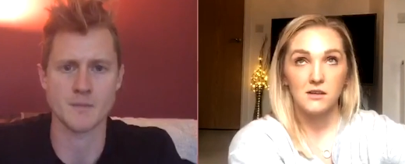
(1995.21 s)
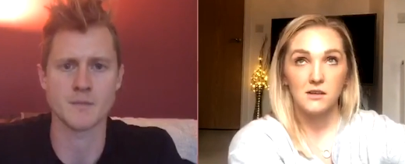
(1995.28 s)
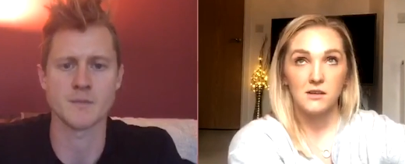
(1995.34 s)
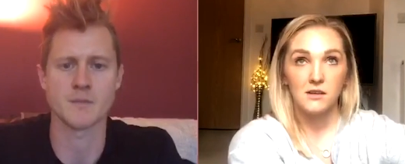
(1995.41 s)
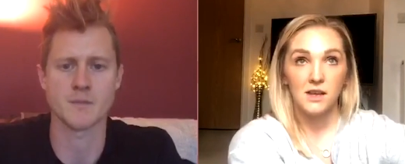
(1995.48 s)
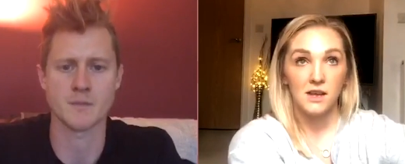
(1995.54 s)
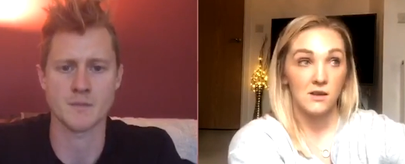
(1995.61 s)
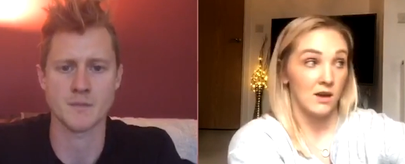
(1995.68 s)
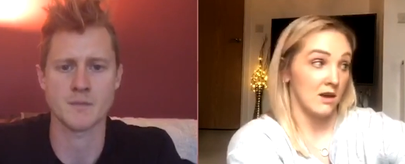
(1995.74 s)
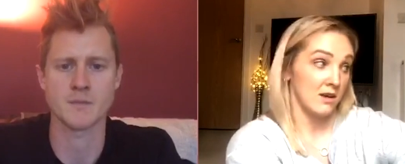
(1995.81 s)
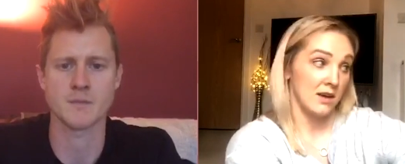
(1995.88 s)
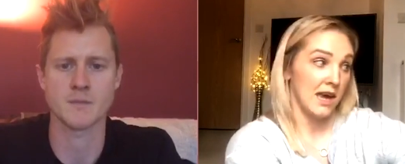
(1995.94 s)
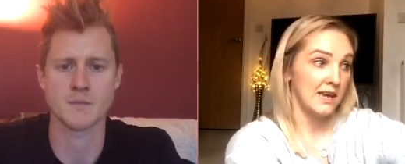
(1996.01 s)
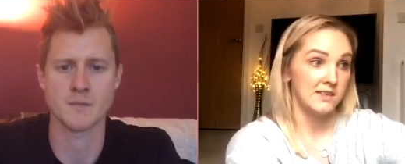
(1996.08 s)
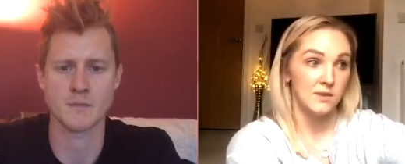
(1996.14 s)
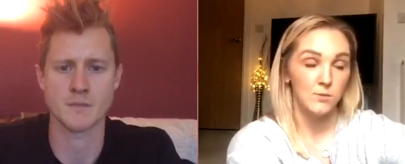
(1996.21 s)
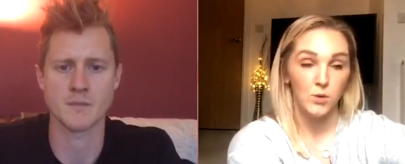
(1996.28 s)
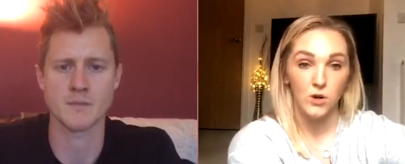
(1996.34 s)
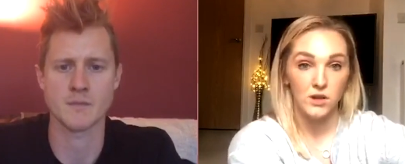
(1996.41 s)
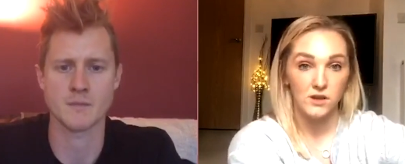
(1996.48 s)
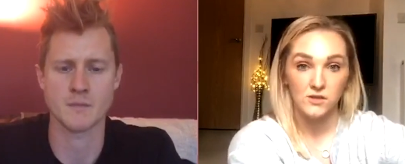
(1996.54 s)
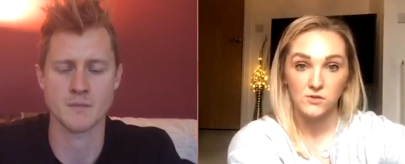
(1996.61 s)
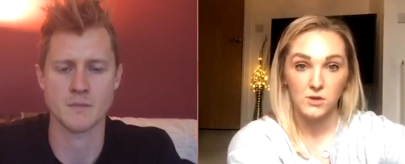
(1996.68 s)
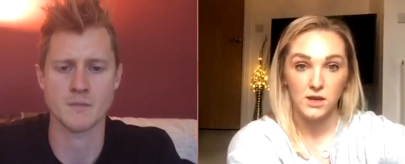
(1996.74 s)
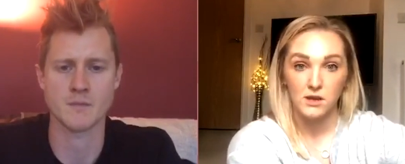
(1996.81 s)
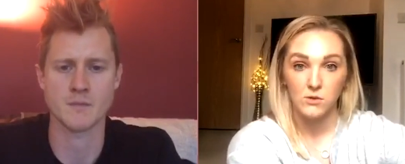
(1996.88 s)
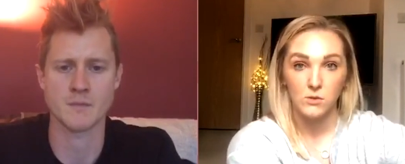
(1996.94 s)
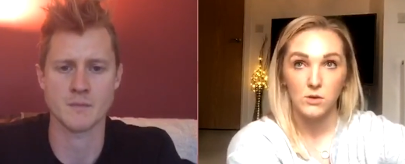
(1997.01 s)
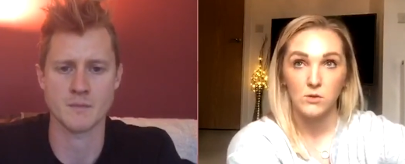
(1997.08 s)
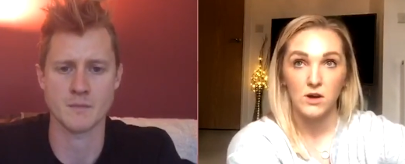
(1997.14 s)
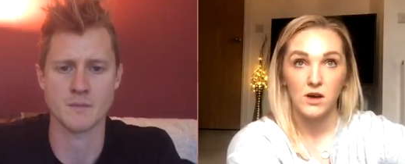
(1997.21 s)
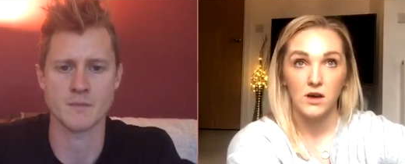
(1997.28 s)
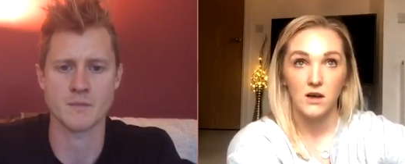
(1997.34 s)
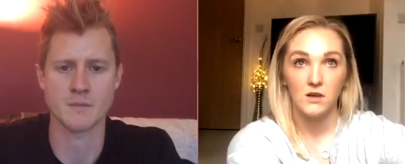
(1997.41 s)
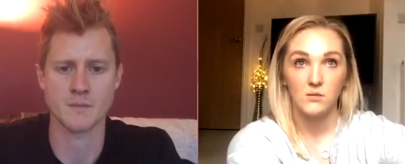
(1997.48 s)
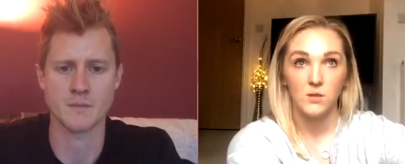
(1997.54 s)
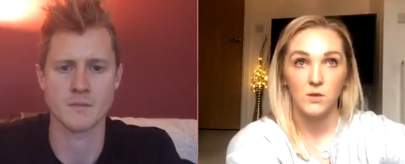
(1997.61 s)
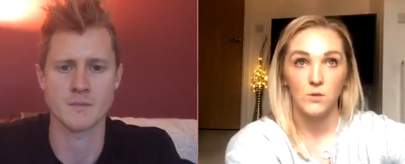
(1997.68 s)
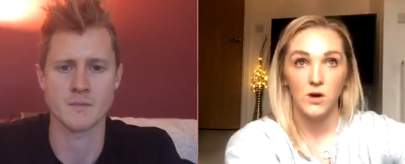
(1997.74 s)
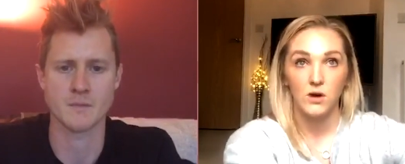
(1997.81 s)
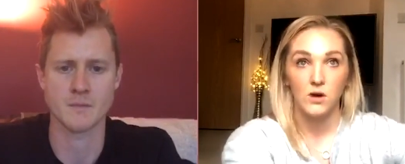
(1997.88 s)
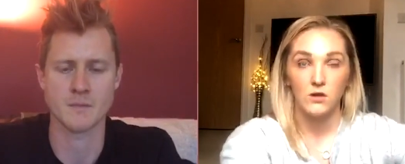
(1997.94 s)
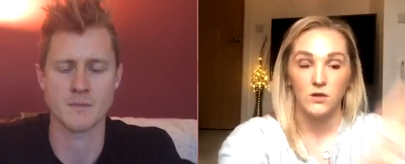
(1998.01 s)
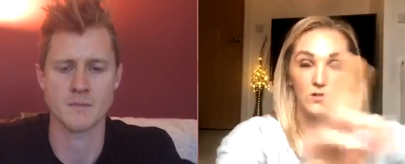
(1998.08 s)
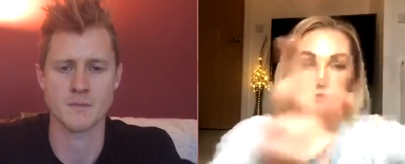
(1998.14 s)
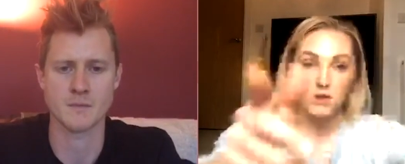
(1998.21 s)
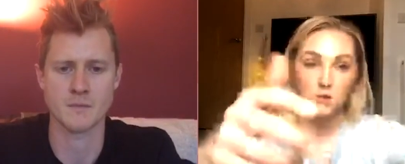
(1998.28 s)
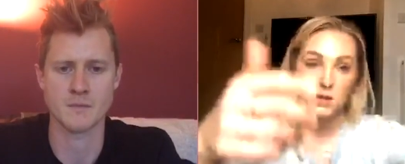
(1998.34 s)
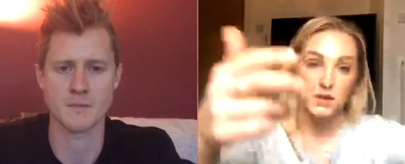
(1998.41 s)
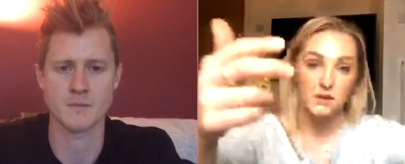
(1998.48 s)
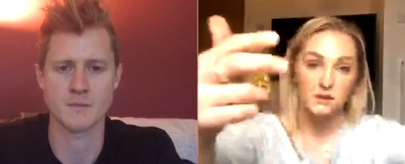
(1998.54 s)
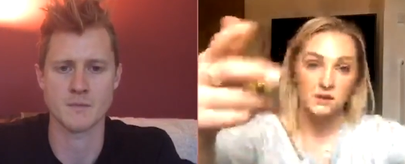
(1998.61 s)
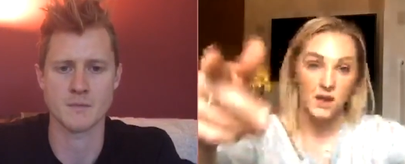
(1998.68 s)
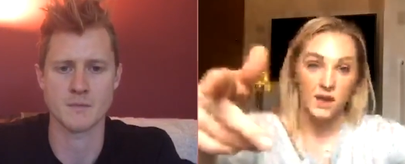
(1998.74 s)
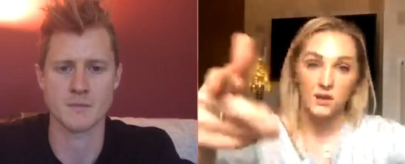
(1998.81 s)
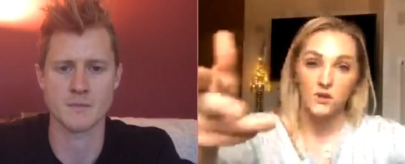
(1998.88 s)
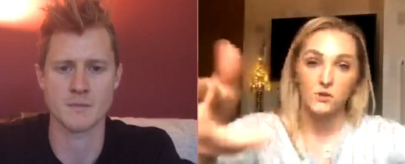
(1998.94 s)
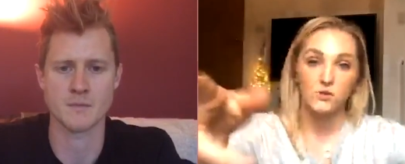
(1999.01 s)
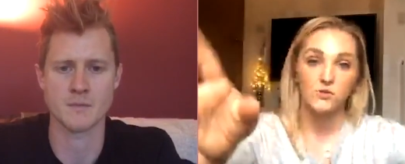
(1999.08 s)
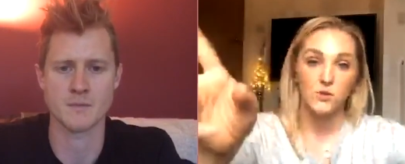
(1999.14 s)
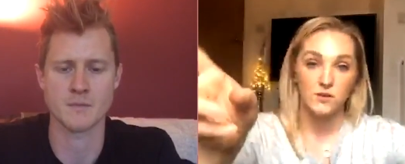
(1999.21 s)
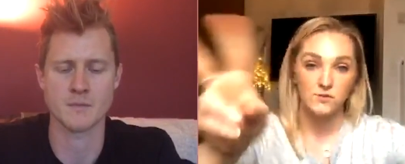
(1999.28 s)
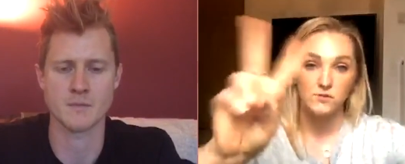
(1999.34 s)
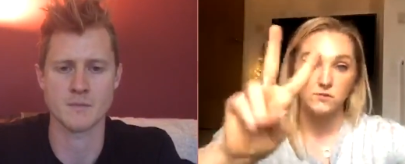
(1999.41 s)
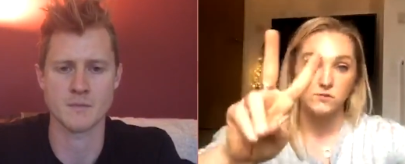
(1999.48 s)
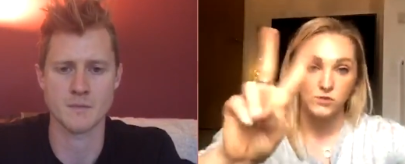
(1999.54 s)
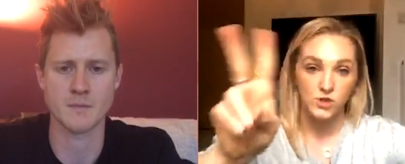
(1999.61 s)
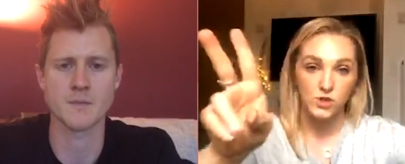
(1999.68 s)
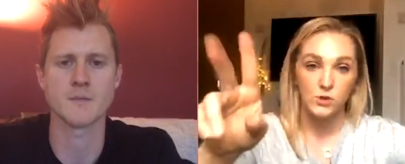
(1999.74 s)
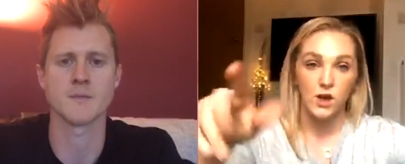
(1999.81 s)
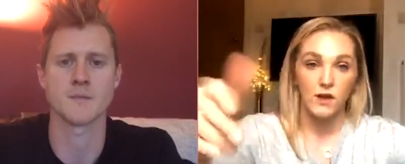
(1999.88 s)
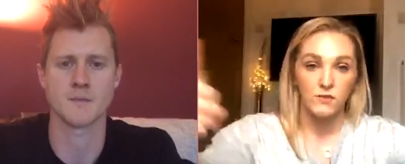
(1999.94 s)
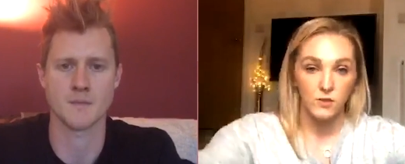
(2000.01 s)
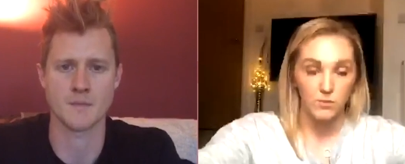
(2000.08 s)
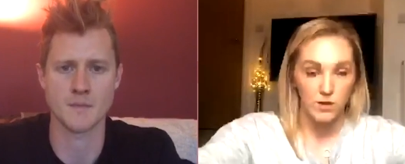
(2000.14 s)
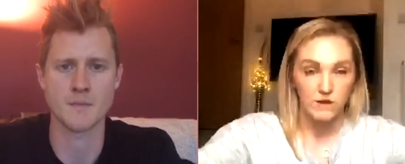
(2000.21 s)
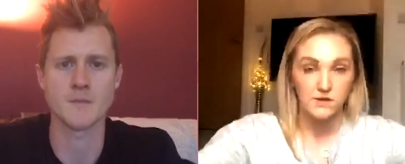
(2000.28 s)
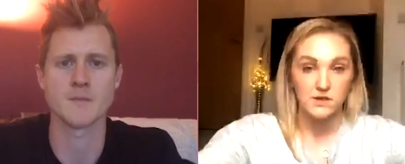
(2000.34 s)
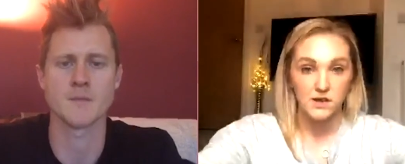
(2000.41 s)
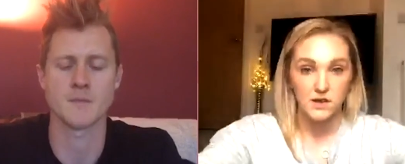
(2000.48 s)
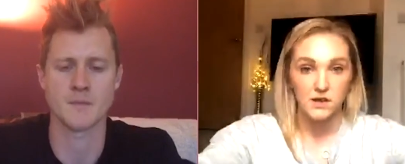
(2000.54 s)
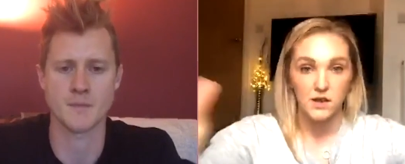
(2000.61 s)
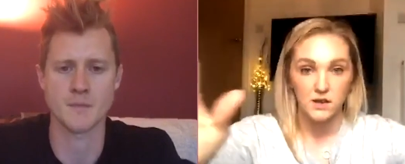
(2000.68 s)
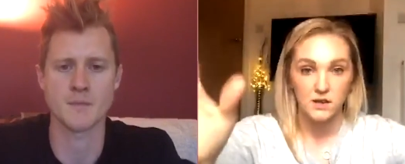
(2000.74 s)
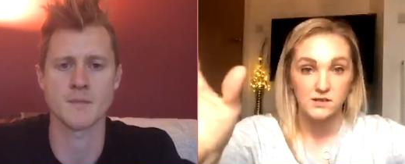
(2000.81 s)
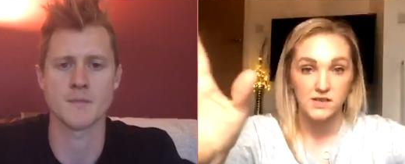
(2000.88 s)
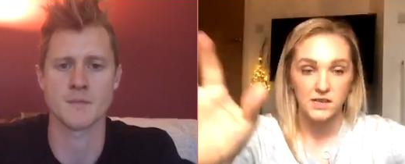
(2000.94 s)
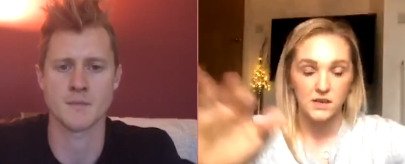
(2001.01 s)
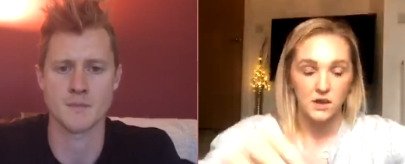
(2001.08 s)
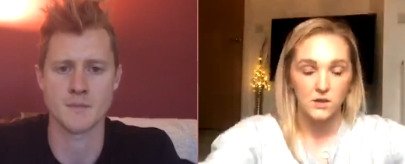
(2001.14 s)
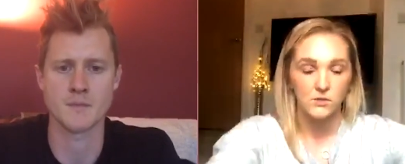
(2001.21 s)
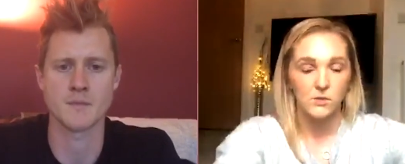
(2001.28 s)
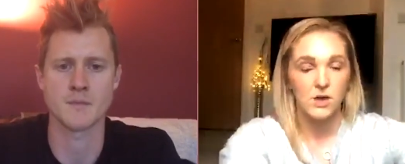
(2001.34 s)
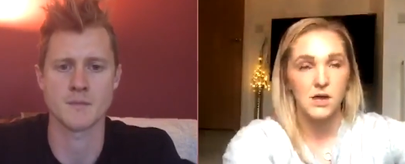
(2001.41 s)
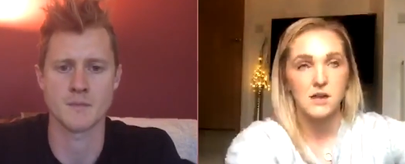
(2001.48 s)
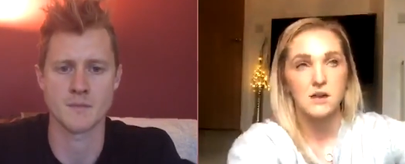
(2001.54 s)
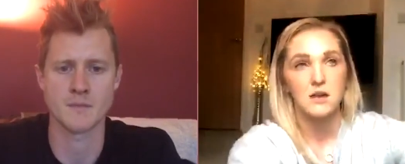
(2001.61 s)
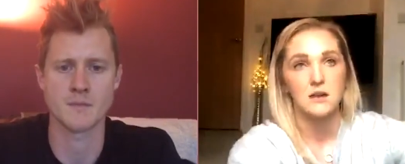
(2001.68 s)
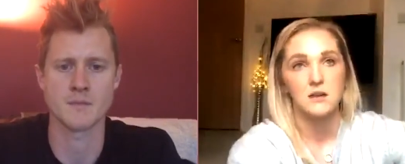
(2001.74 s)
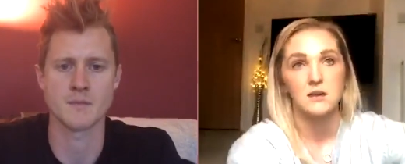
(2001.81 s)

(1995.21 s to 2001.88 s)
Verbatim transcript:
Speaker 1: It, case in point this week we were we work on three week cycles we have two heavy weeks and a, and a deload week and